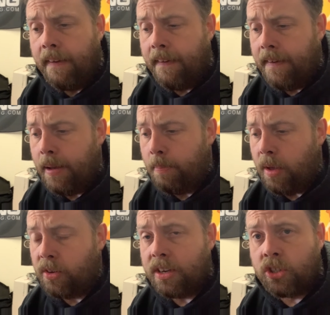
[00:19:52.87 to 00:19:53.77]
I'm
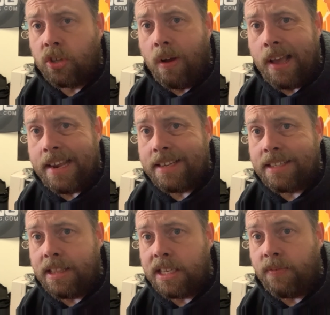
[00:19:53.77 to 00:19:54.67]
going to start
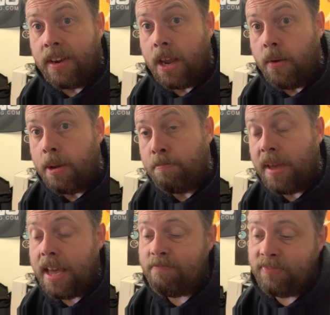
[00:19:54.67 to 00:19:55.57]
editing this video in a
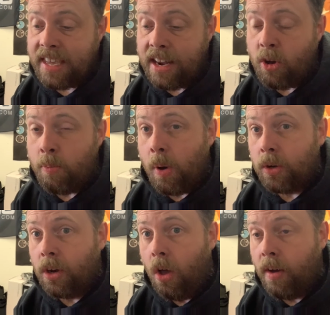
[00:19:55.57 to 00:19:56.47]
bit, get it up
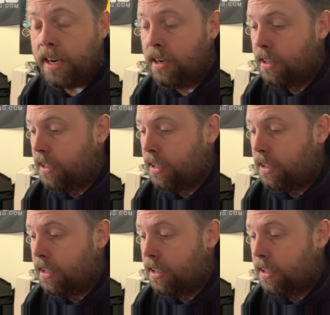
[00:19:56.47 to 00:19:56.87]
online.